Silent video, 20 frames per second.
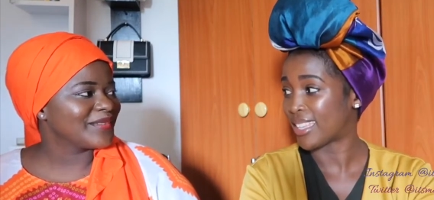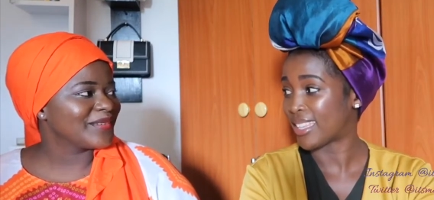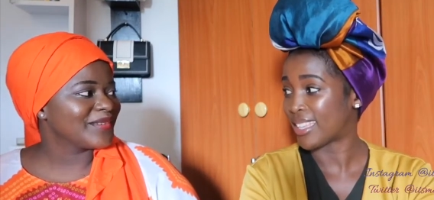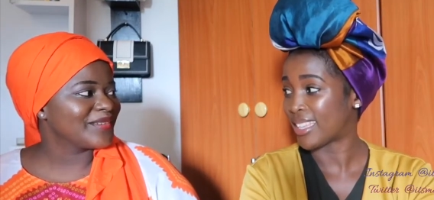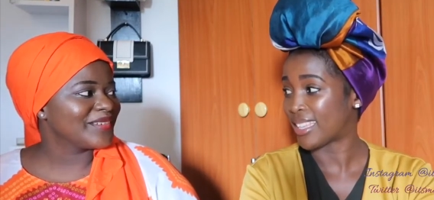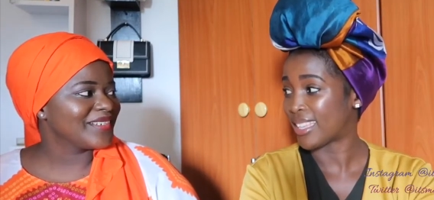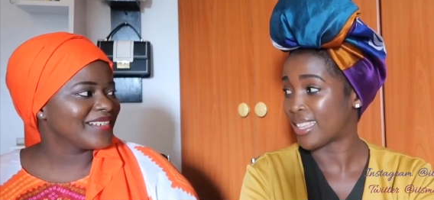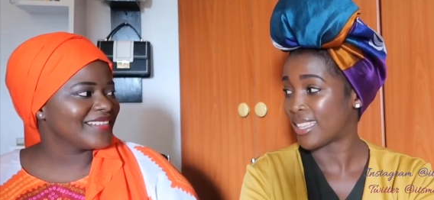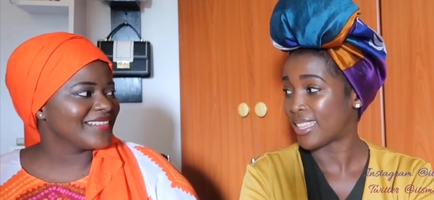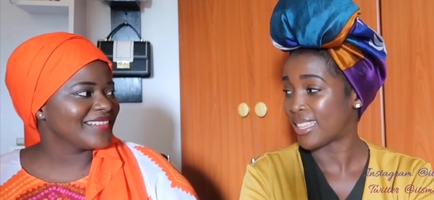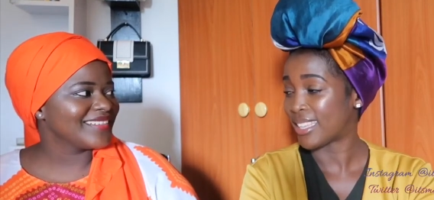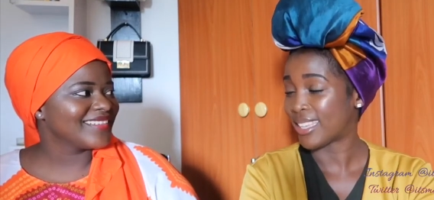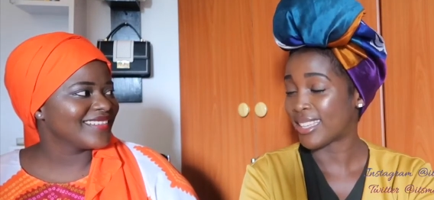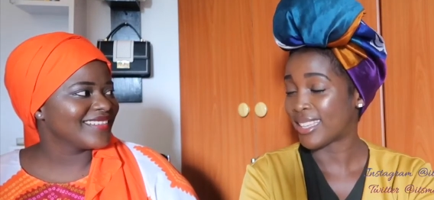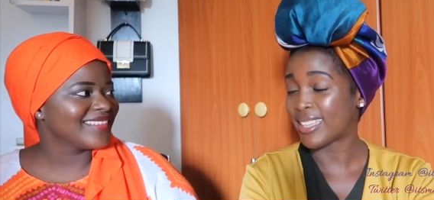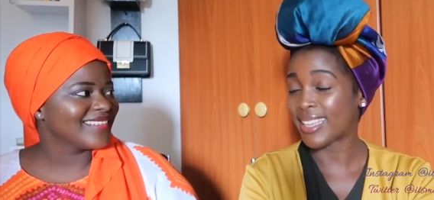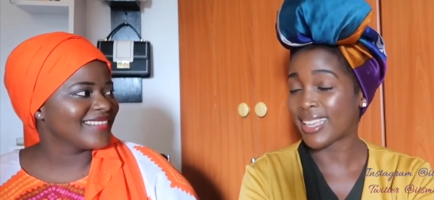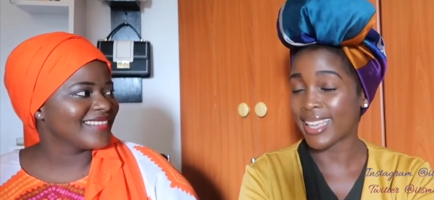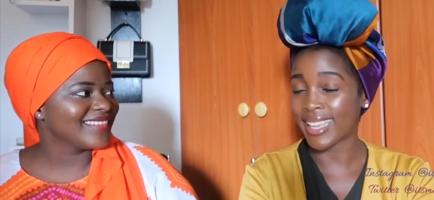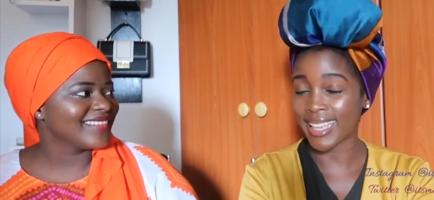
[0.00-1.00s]
Speaker 1: For real?
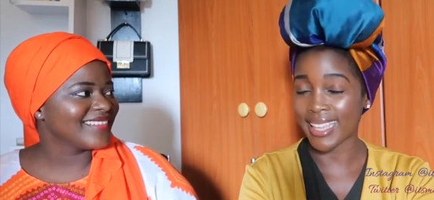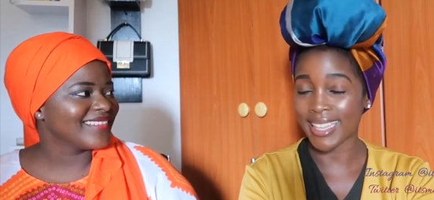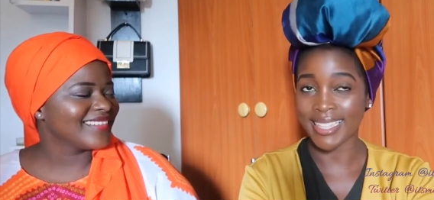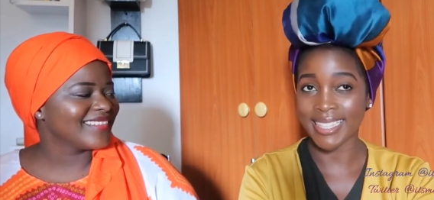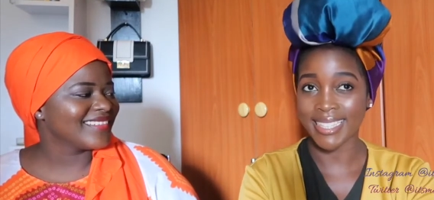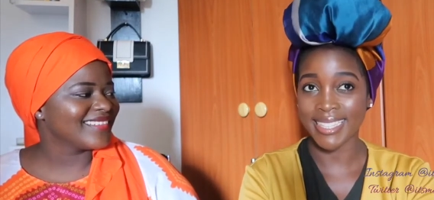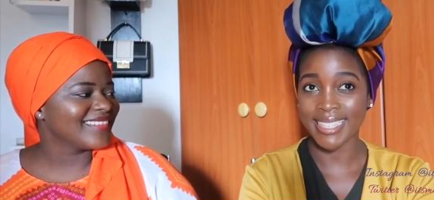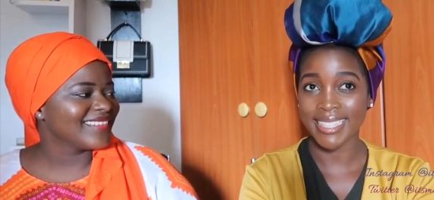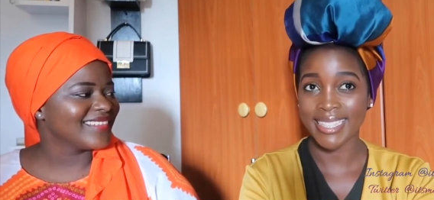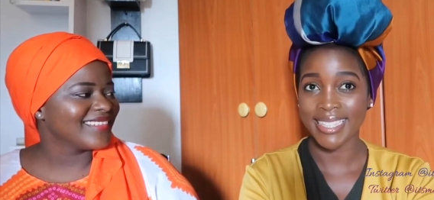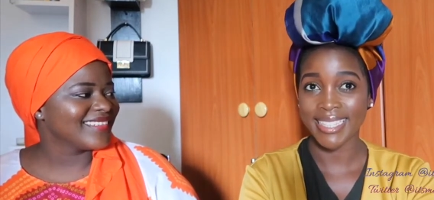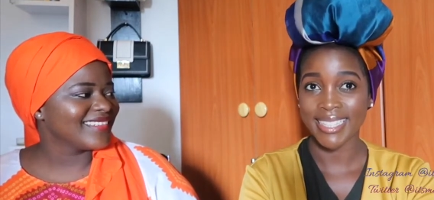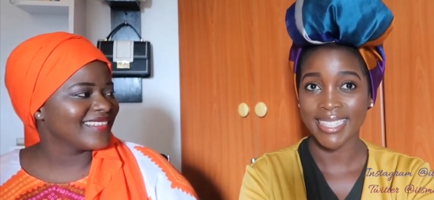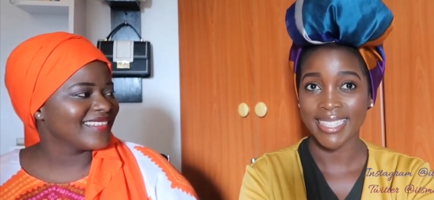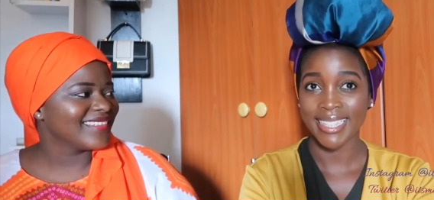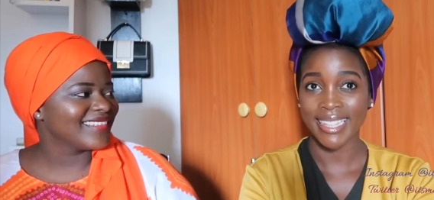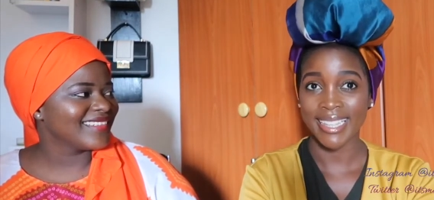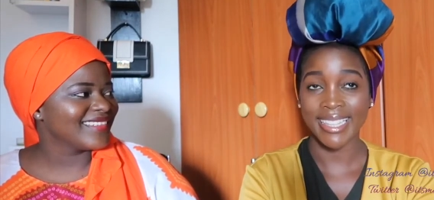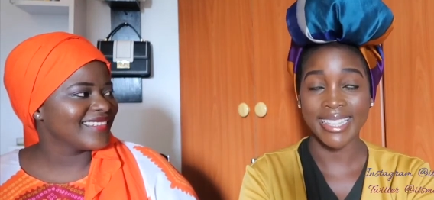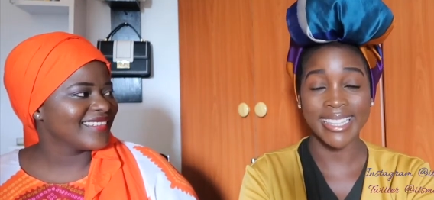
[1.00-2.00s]
Yes.
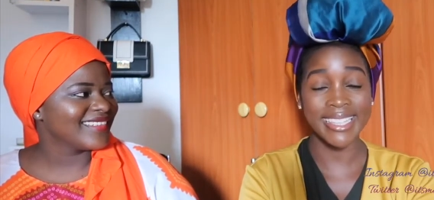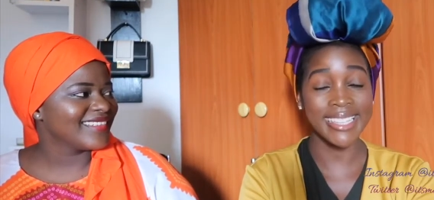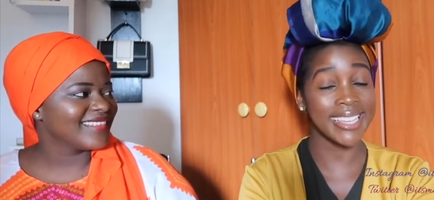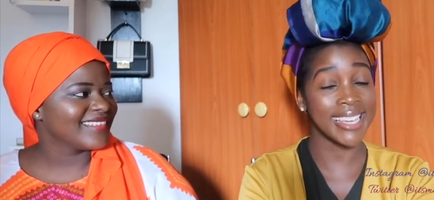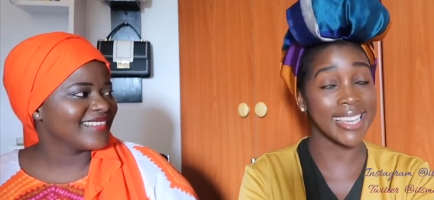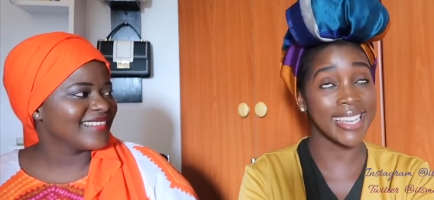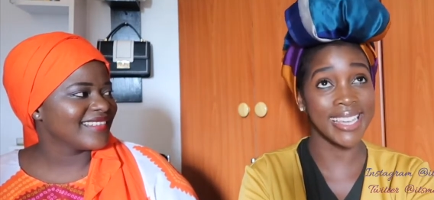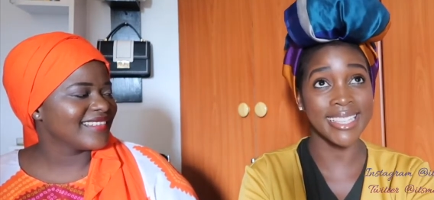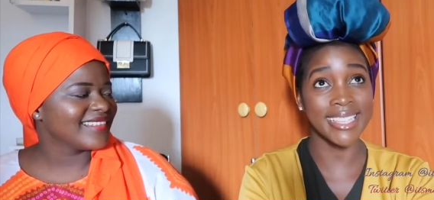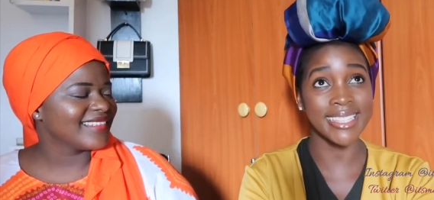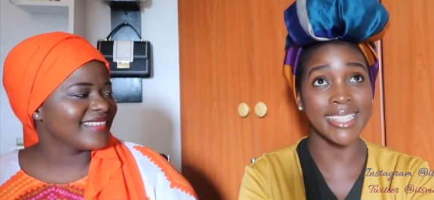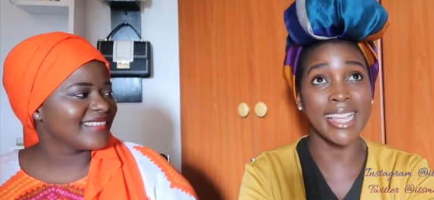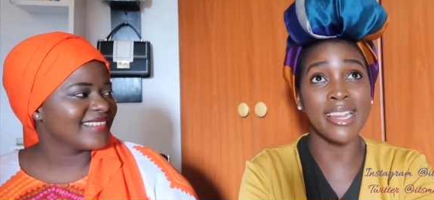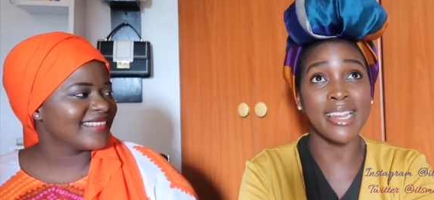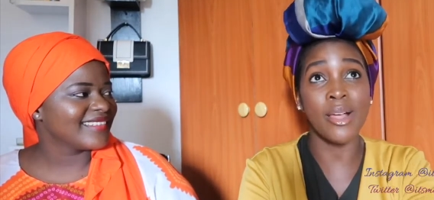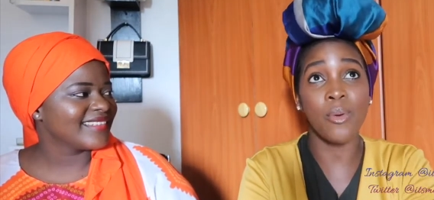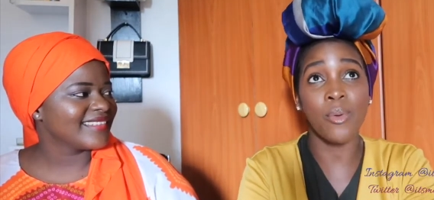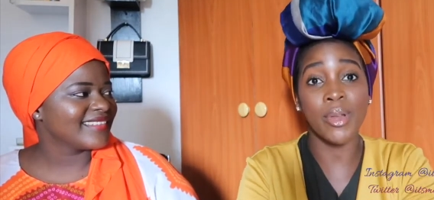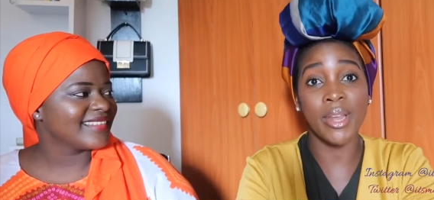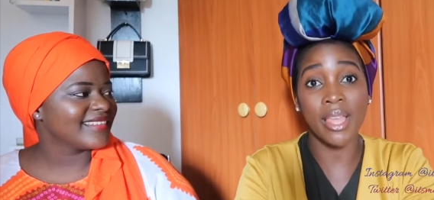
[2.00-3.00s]
Yes. And
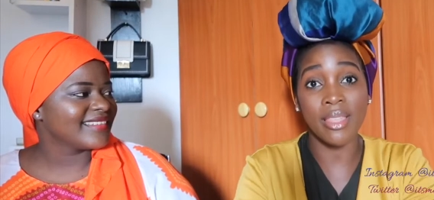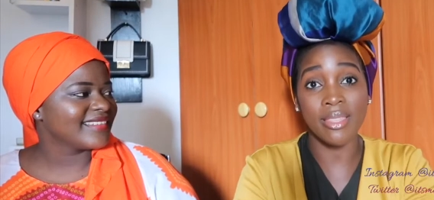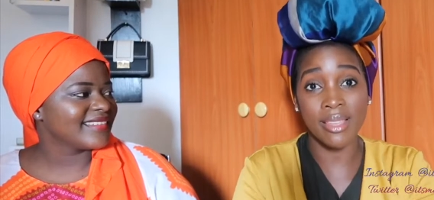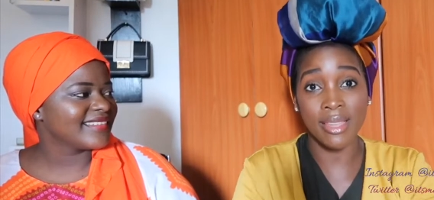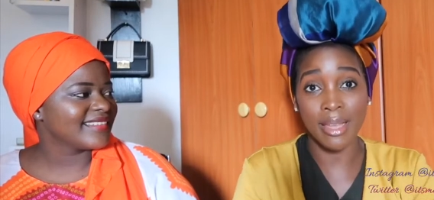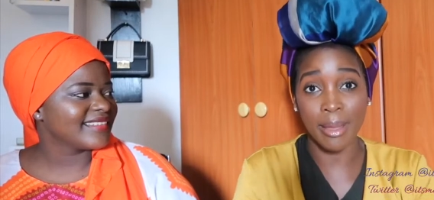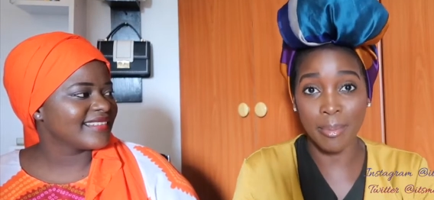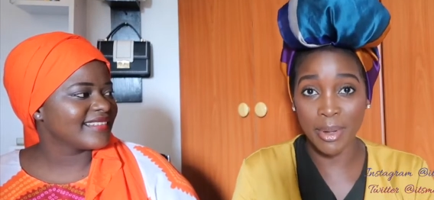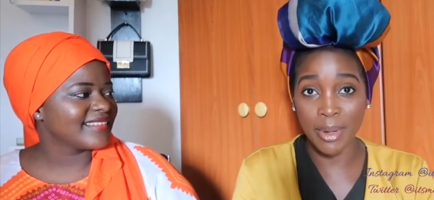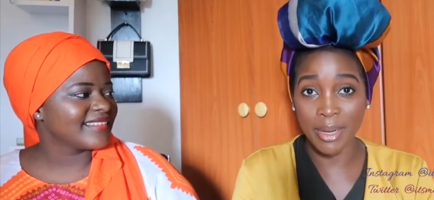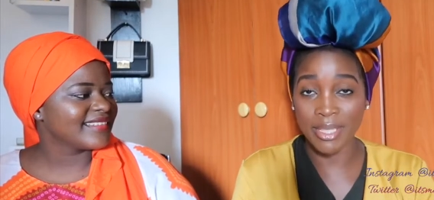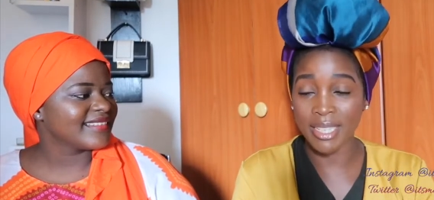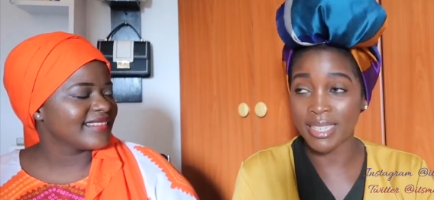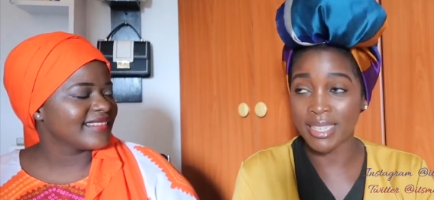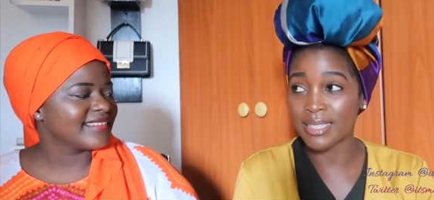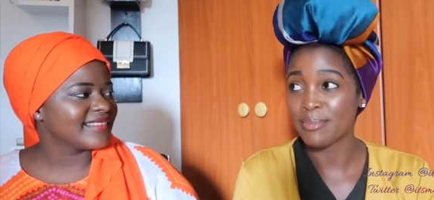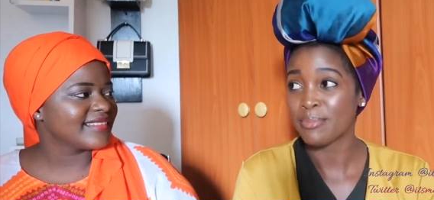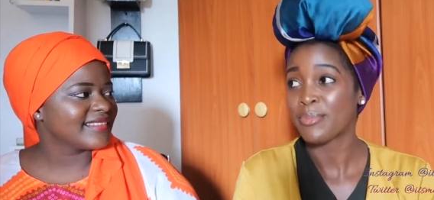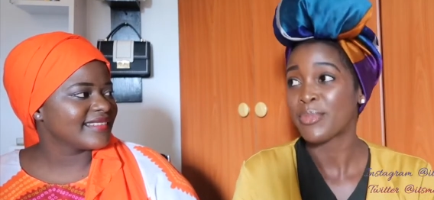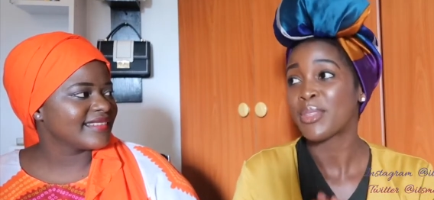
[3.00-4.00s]
now when I think about
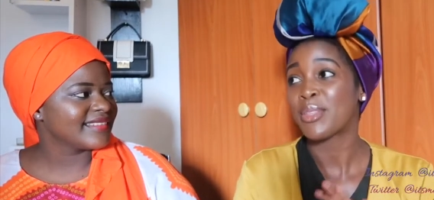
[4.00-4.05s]
it,